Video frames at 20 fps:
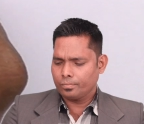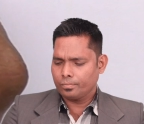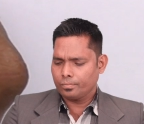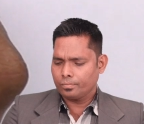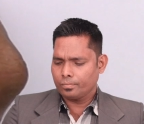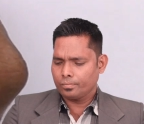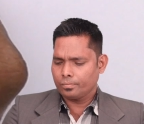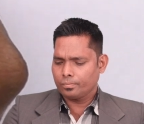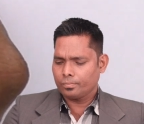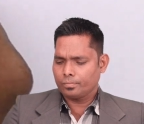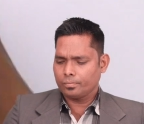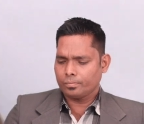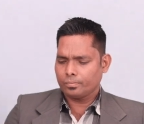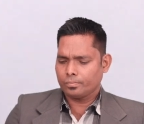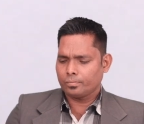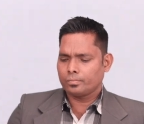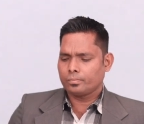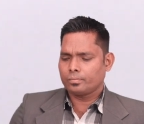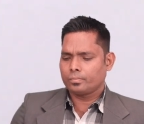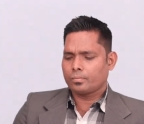
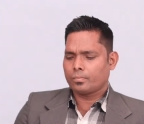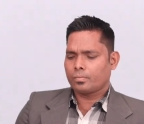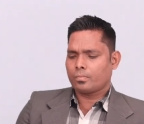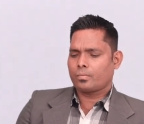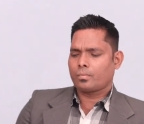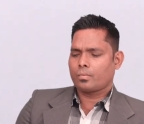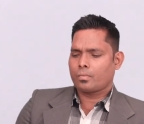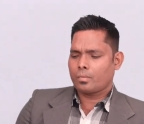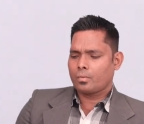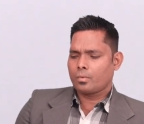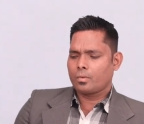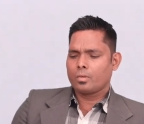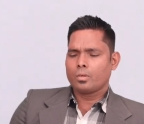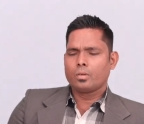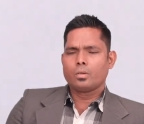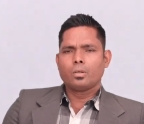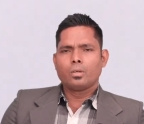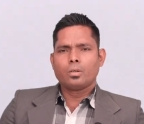No one is speaking in this clip.